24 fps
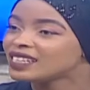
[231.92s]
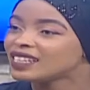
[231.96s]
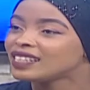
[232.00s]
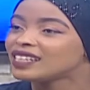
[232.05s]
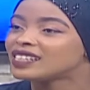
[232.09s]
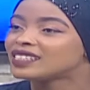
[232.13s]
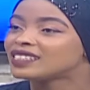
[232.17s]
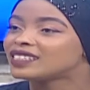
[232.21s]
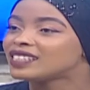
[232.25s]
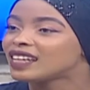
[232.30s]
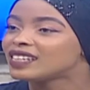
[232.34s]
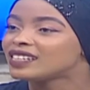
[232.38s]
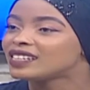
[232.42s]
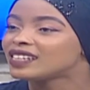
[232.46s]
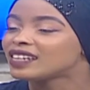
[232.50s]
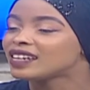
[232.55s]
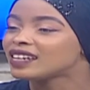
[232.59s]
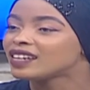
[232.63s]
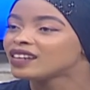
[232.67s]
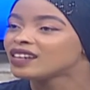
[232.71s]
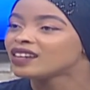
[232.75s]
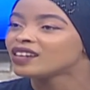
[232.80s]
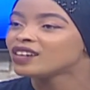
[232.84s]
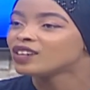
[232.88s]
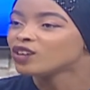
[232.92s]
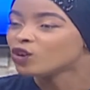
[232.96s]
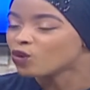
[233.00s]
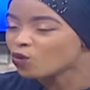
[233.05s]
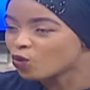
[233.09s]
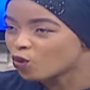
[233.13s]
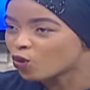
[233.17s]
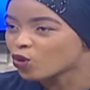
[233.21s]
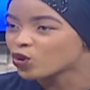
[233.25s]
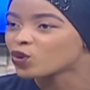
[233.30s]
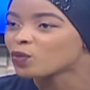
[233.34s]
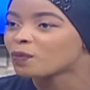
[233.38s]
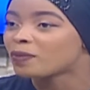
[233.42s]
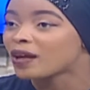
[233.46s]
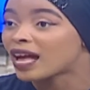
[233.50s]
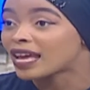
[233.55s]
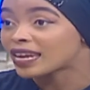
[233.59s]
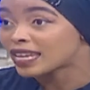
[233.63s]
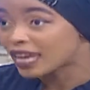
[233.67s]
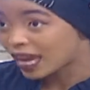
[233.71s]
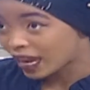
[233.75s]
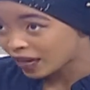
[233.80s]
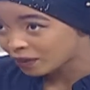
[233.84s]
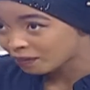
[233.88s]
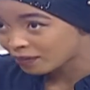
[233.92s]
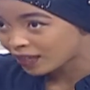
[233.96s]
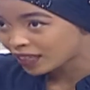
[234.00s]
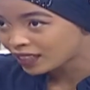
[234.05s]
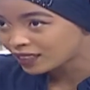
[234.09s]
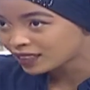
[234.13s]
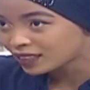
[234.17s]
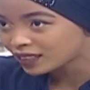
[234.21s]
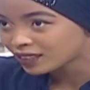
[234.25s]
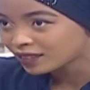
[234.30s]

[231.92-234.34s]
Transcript: na Sunday, uko nyumbani, I bet.